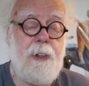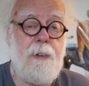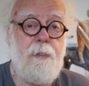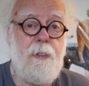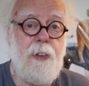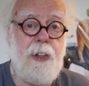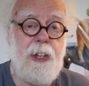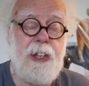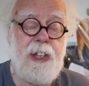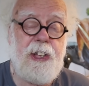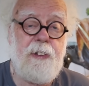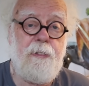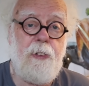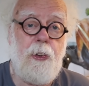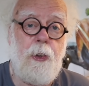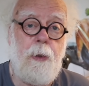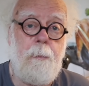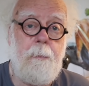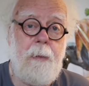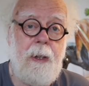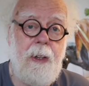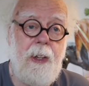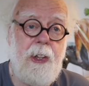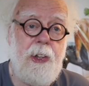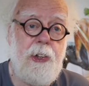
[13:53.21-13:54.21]
First of all,
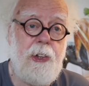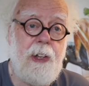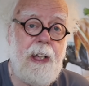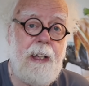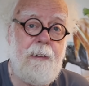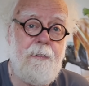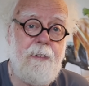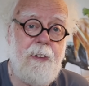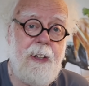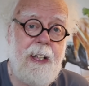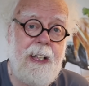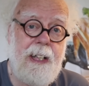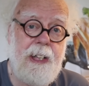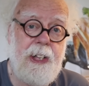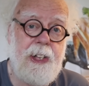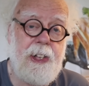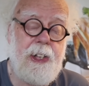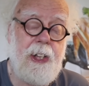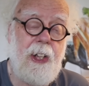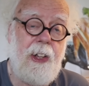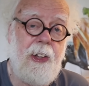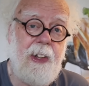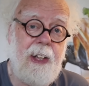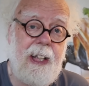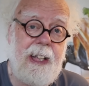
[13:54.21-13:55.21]
military for
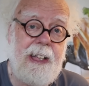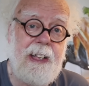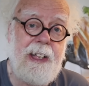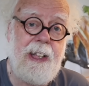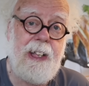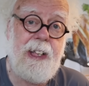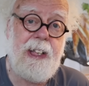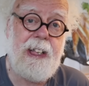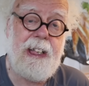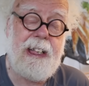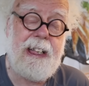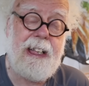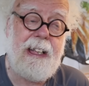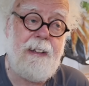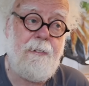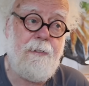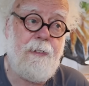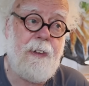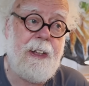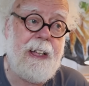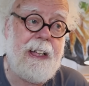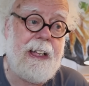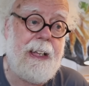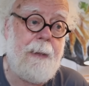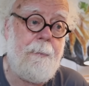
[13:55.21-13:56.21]
instant latency
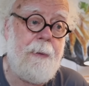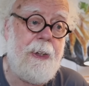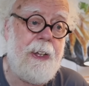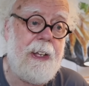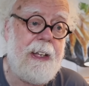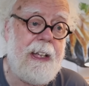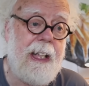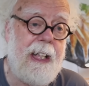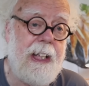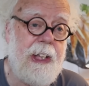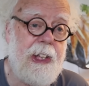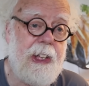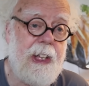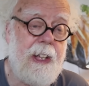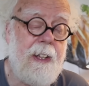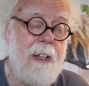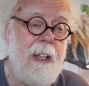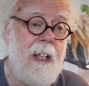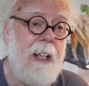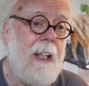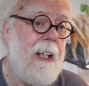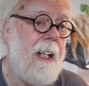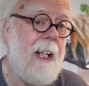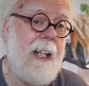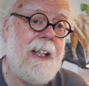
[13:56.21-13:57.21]
free communication,
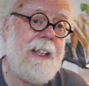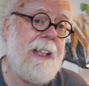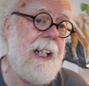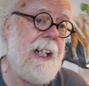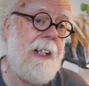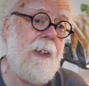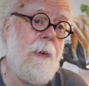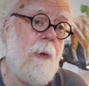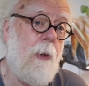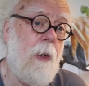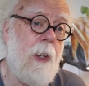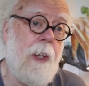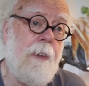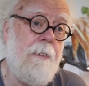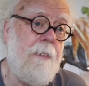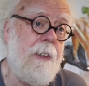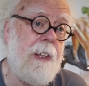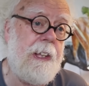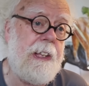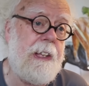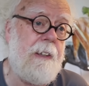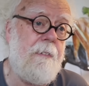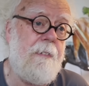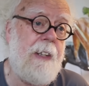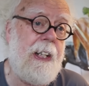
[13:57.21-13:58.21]
and then all of
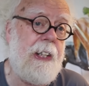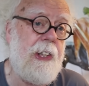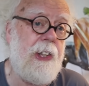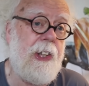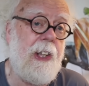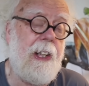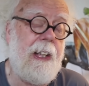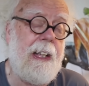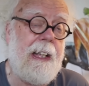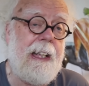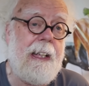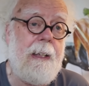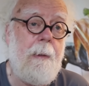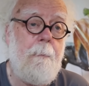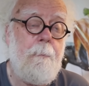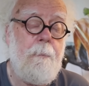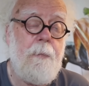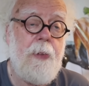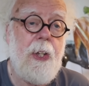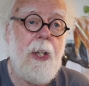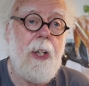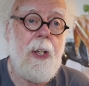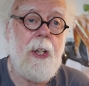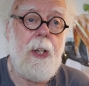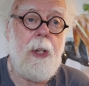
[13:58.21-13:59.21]
us eventually
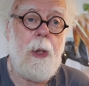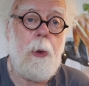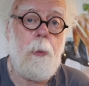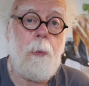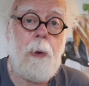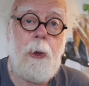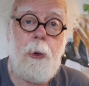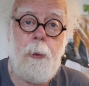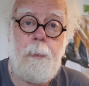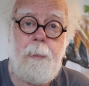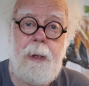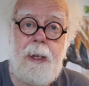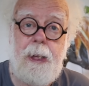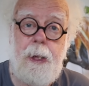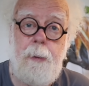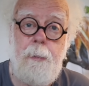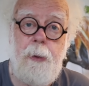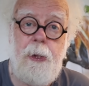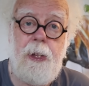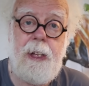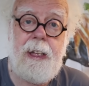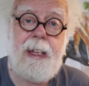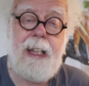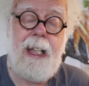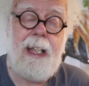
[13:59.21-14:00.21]
uh, will be
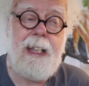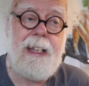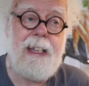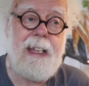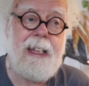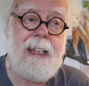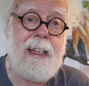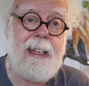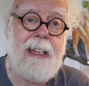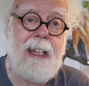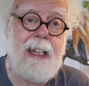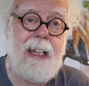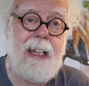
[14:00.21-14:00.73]
communicating